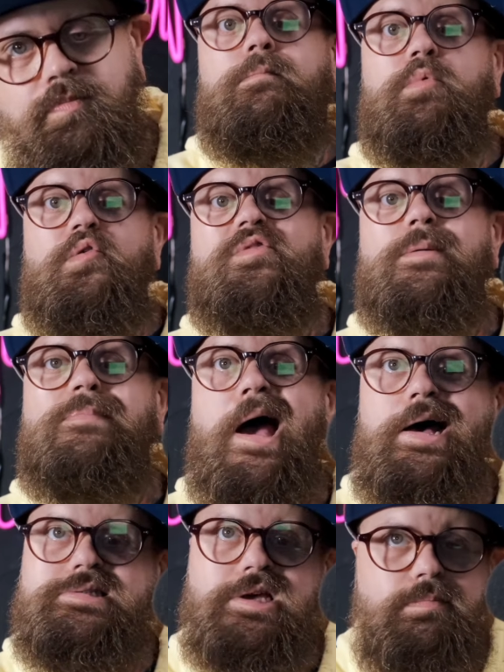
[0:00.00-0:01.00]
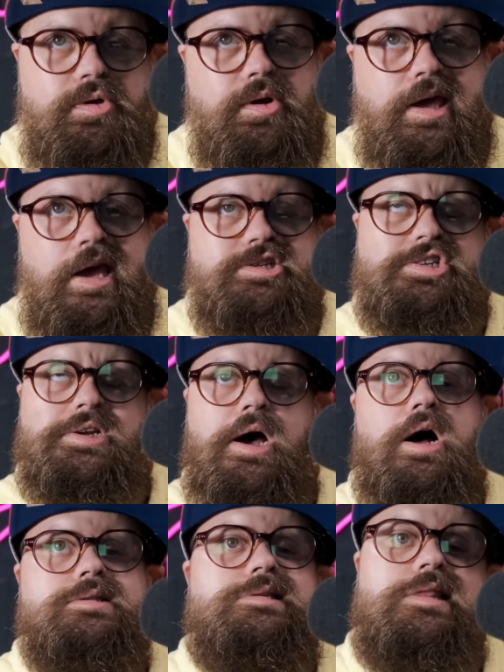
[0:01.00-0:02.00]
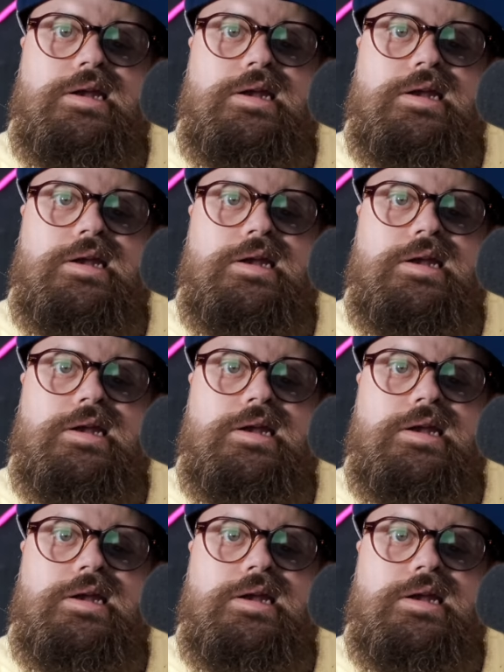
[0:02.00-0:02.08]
Moving past communication onto the